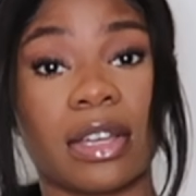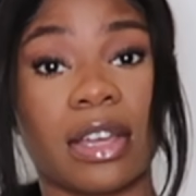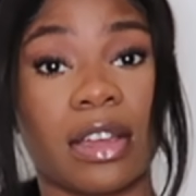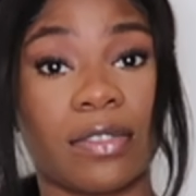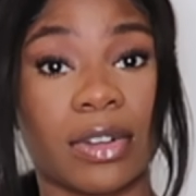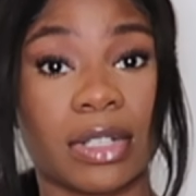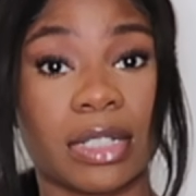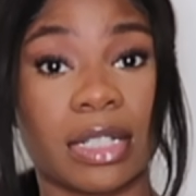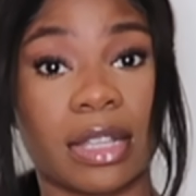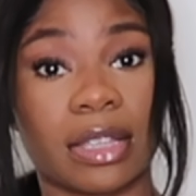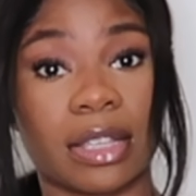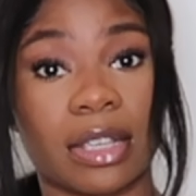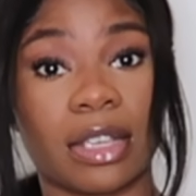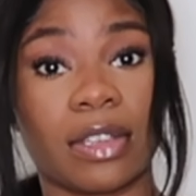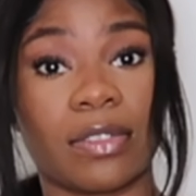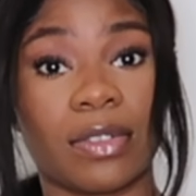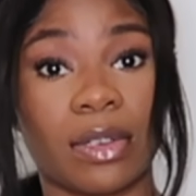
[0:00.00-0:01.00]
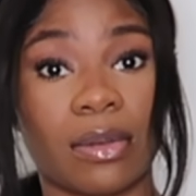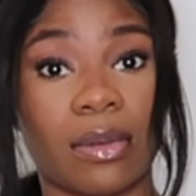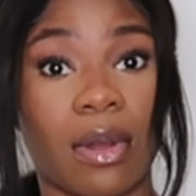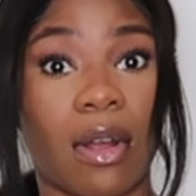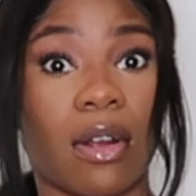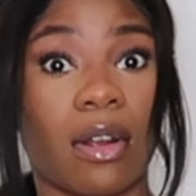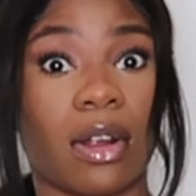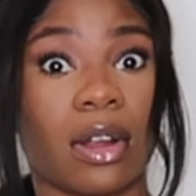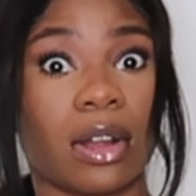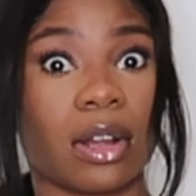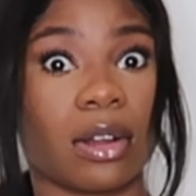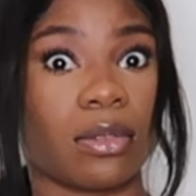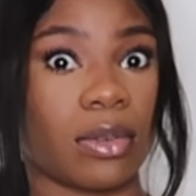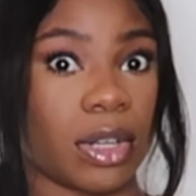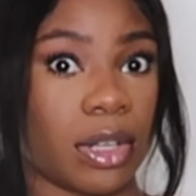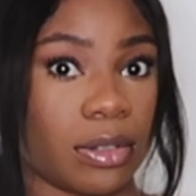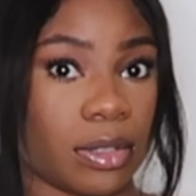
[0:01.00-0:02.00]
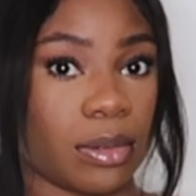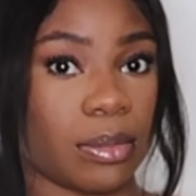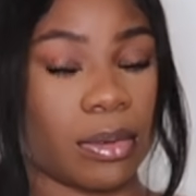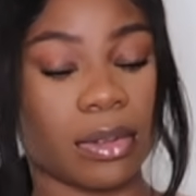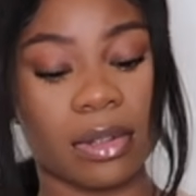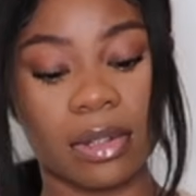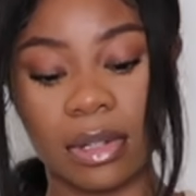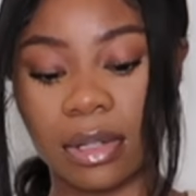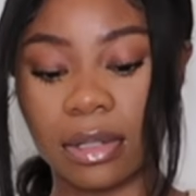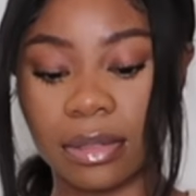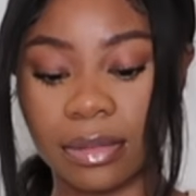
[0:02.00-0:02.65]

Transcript: covers that they give you are reusable.